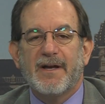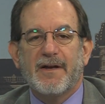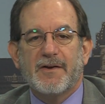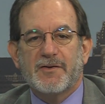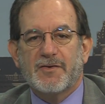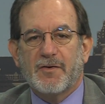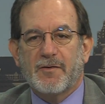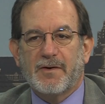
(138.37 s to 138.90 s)

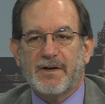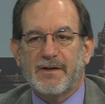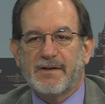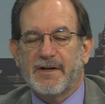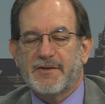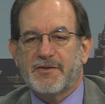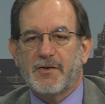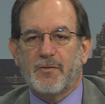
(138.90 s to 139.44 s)
So
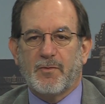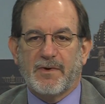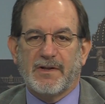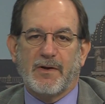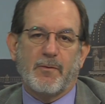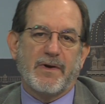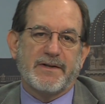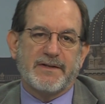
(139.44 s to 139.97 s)
unless you
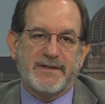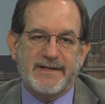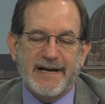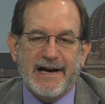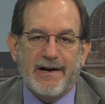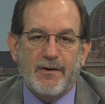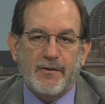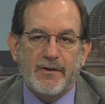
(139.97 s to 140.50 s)
really went to
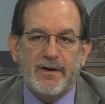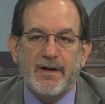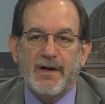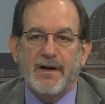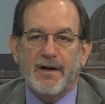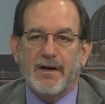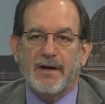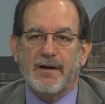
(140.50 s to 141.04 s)
town,
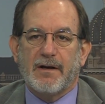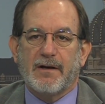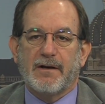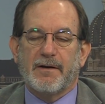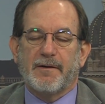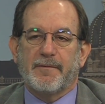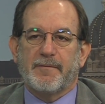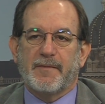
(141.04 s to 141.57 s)

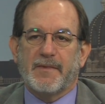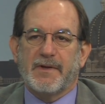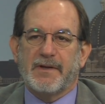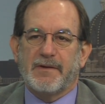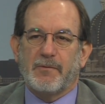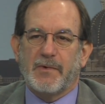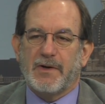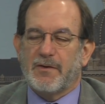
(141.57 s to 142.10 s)
um,
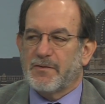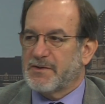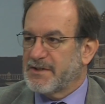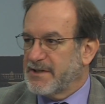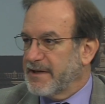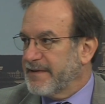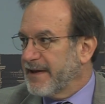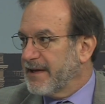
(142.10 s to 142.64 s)
we don't
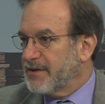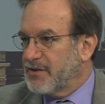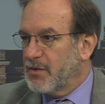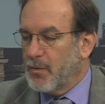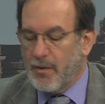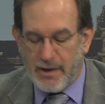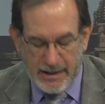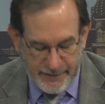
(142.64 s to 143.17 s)
see that
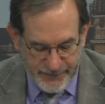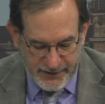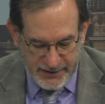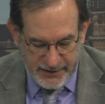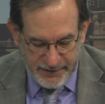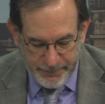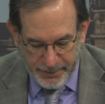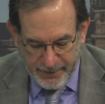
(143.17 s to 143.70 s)
too
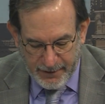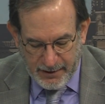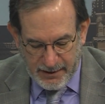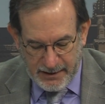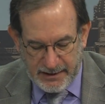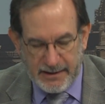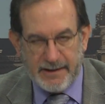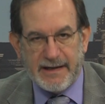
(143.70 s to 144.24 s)
often.
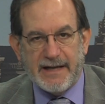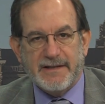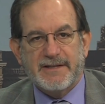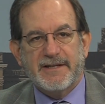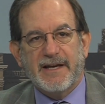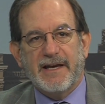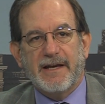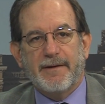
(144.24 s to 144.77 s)
And in okay. that
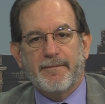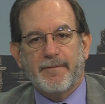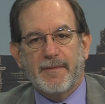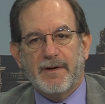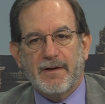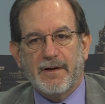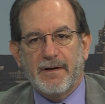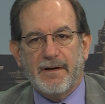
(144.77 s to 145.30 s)
same
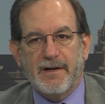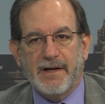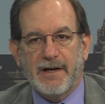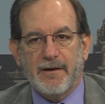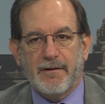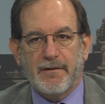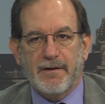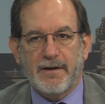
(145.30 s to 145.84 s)
uh,
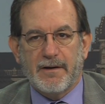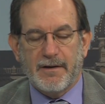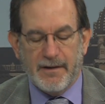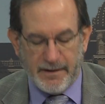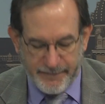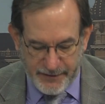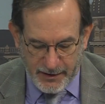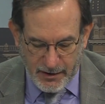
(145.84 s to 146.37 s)
area
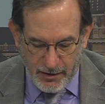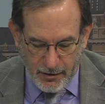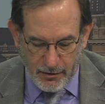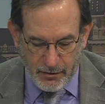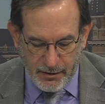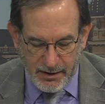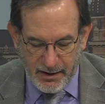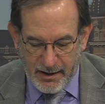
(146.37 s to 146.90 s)
of the
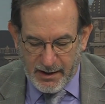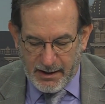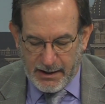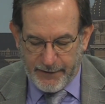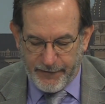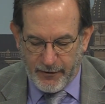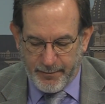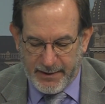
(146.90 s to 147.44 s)
code,
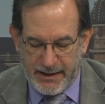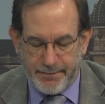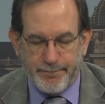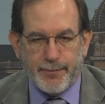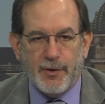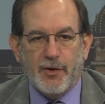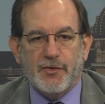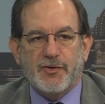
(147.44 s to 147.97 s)
if you
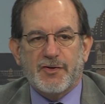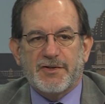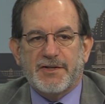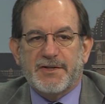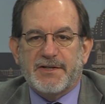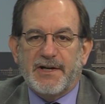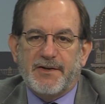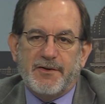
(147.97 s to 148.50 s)
made
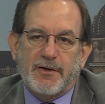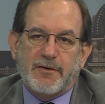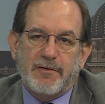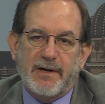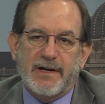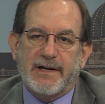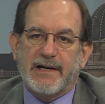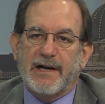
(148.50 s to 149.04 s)
purchases on your
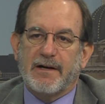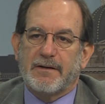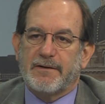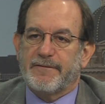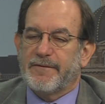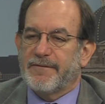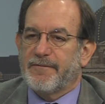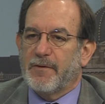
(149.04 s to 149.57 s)
credit card
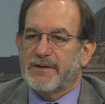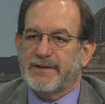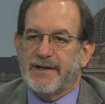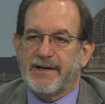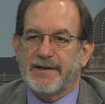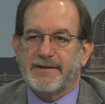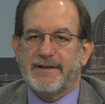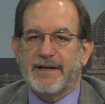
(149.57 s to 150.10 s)
of what
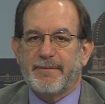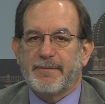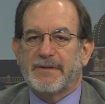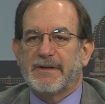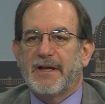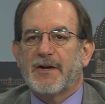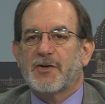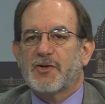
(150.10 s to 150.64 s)
they
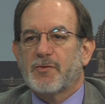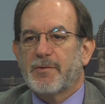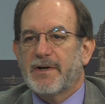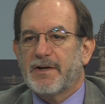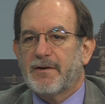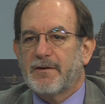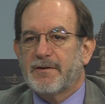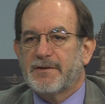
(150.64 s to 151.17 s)
deem
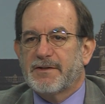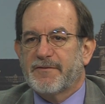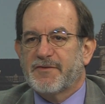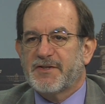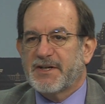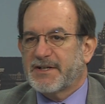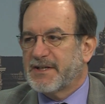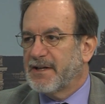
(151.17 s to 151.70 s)
luxury goods of
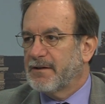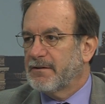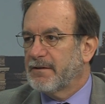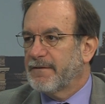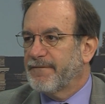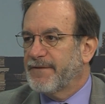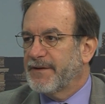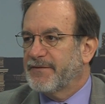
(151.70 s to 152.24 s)

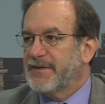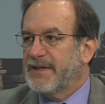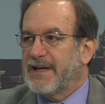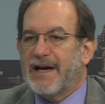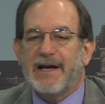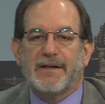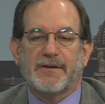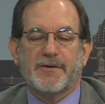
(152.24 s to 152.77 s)

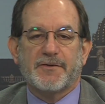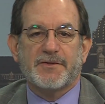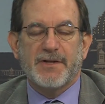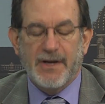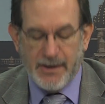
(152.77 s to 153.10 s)
$650